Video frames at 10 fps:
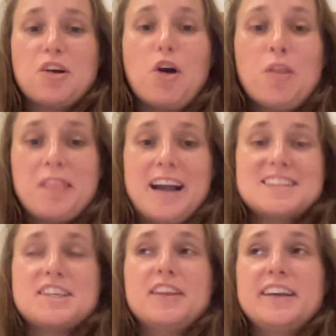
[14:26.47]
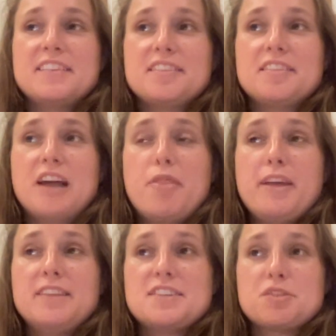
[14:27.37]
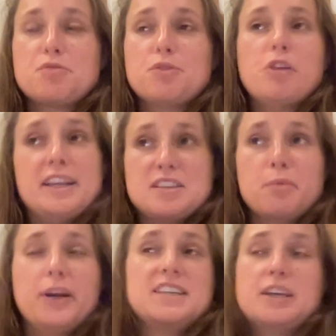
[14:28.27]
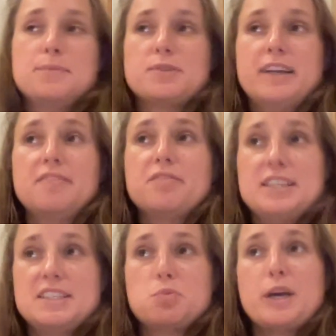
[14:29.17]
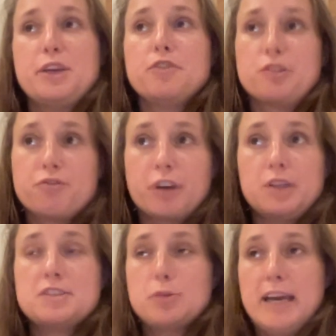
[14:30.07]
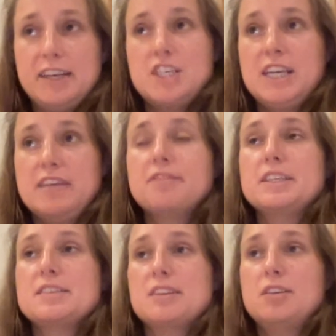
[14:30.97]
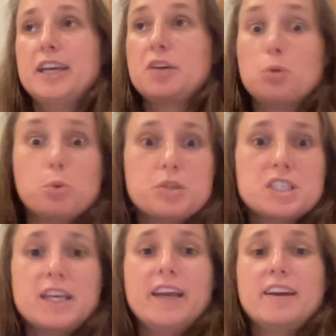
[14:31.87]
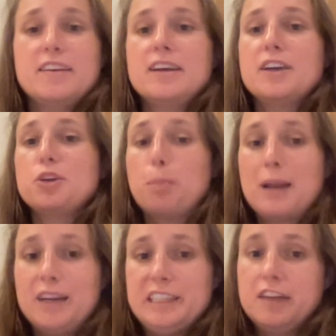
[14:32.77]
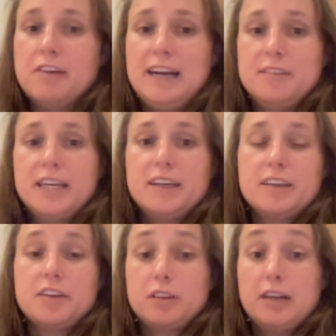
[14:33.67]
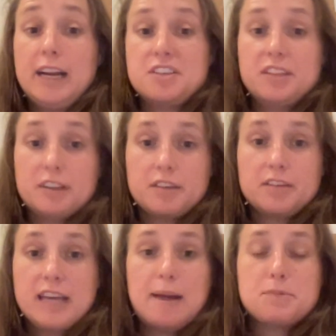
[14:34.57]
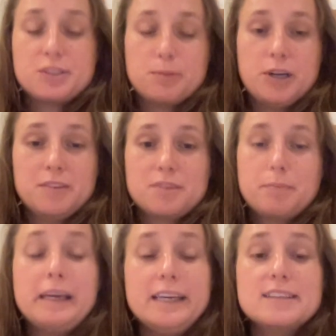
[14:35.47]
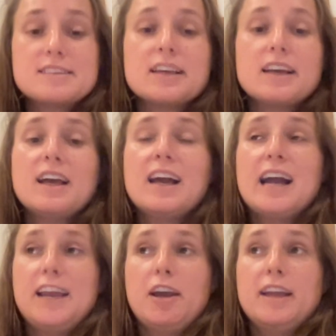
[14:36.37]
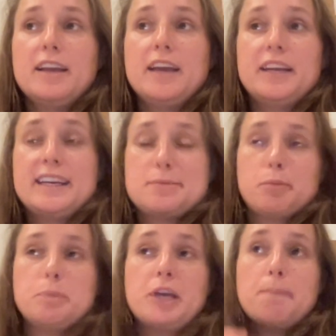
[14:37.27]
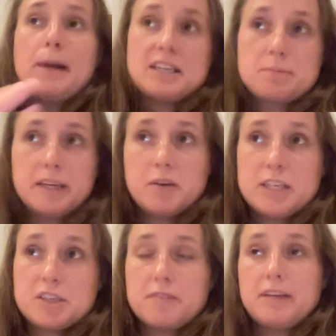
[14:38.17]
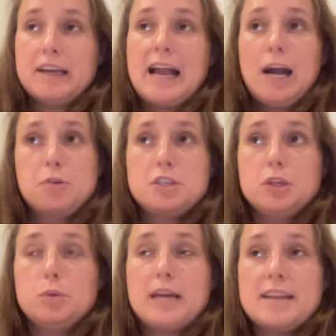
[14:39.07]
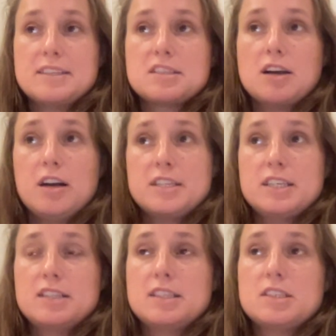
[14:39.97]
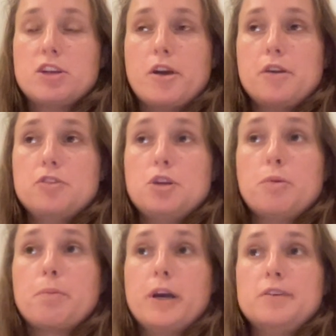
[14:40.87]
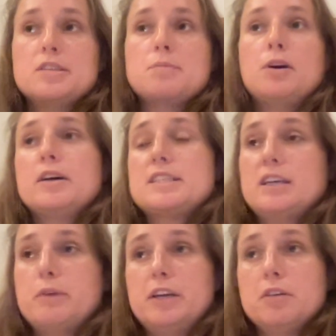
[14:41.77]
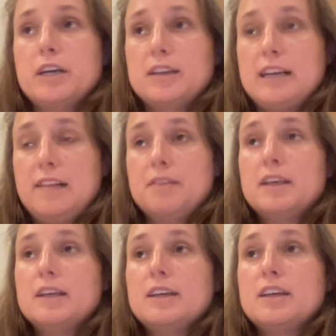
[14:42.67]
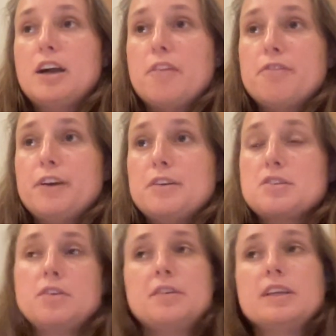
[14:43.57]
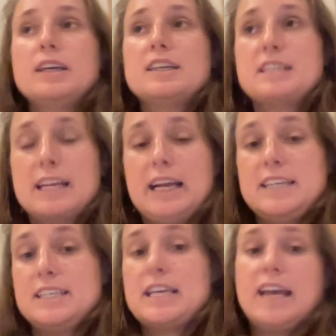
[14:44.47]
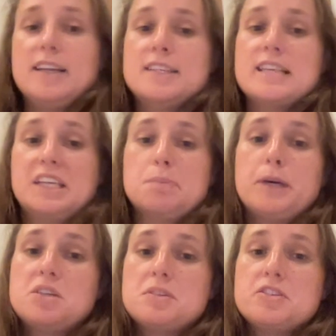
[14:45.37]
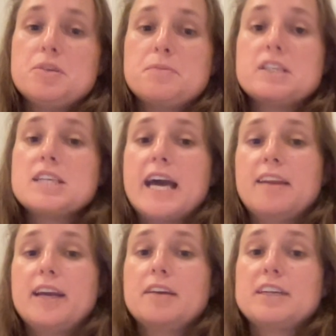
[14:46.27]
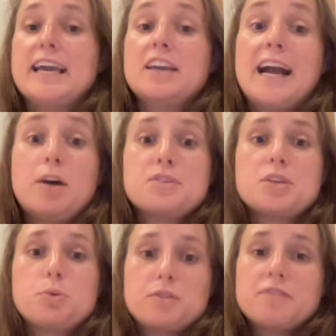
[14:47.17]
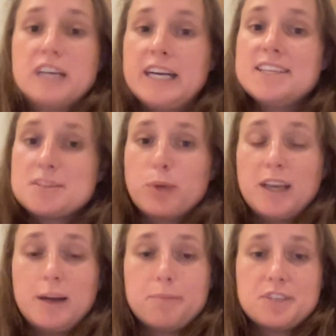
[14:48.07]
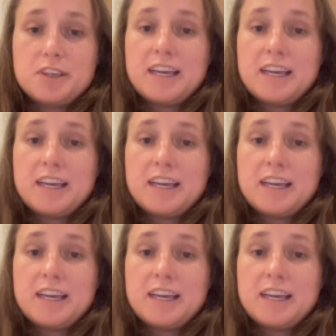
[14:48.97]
on that, so like I think that's a great summary in terms of like this is where you should focus your energy and efforts, and like auditing and your planning around like actually the capture demand piece. And I guess when we go back to my question of like how do you get started in this new approach to marketing where you're going down a focus on declared intent and saying goodbye to assumed intent, like get your house in order first when it comes to